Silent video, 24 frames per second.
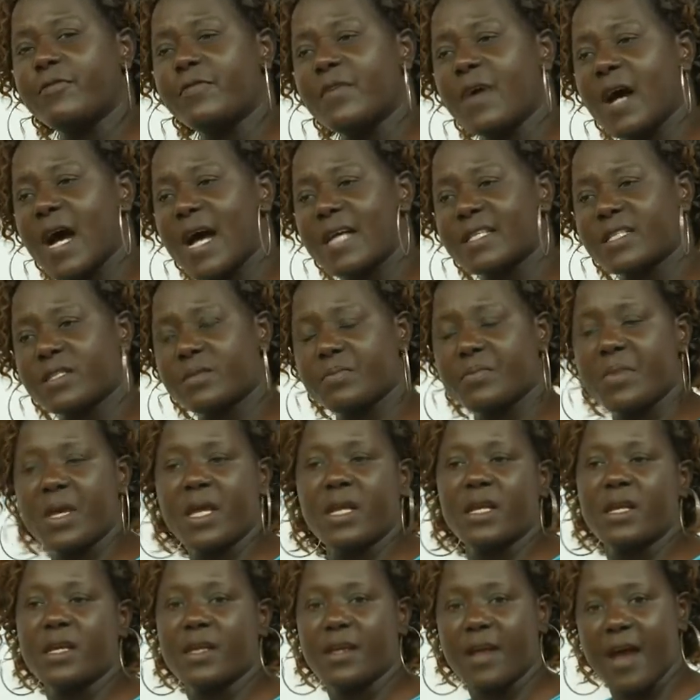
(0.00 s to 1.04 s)
as
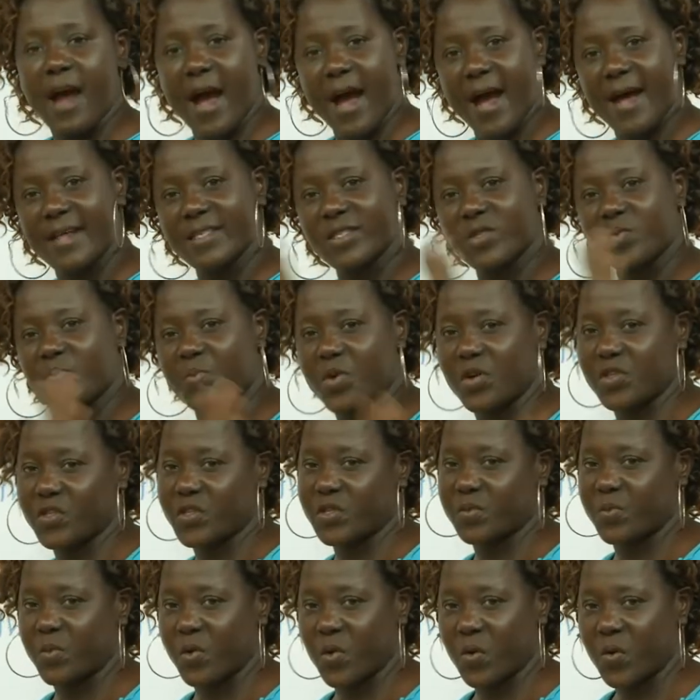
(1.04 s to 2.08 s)
many as
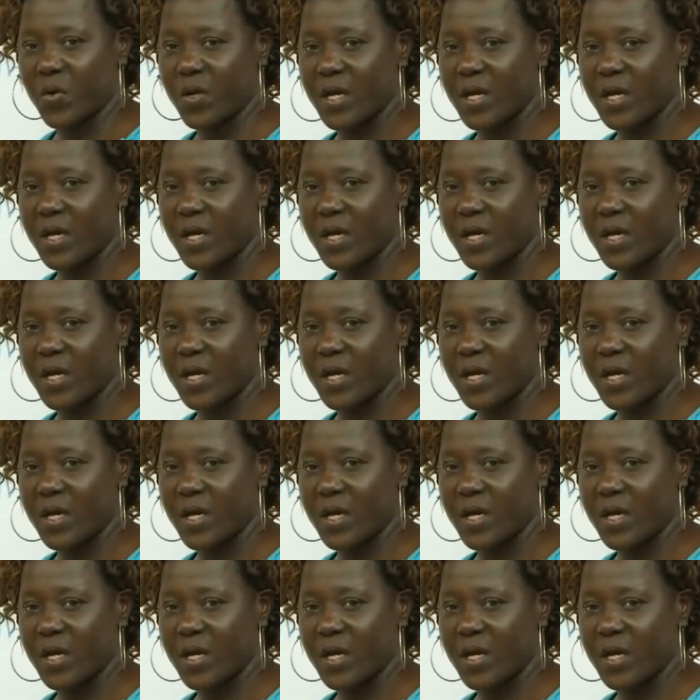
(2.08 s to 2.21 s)
possible.